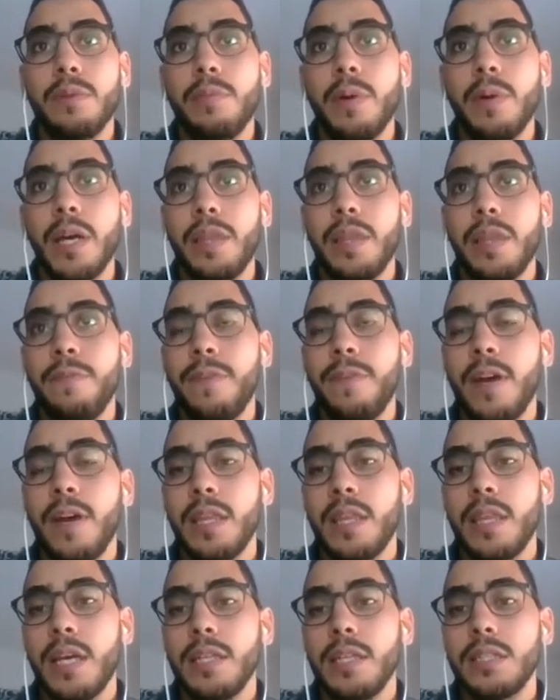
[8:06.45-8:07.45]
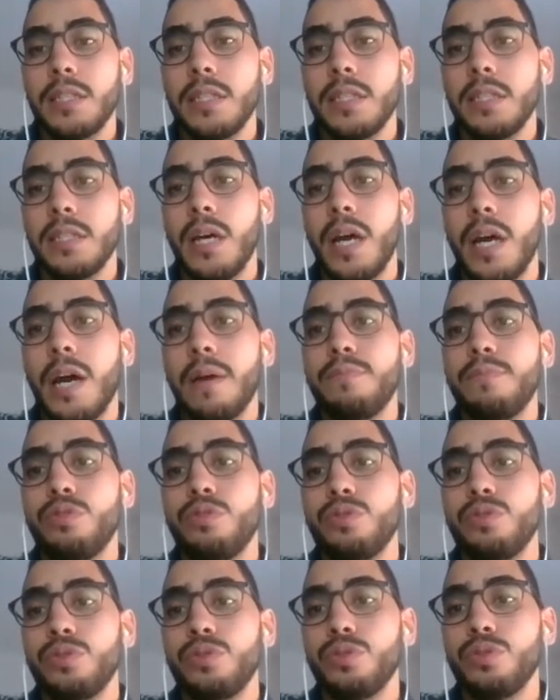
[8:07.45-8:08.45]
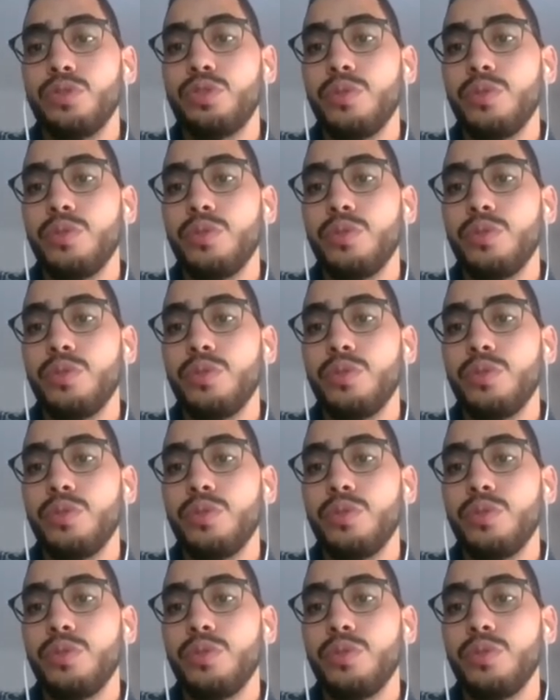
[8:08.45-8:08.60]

by the fact that up to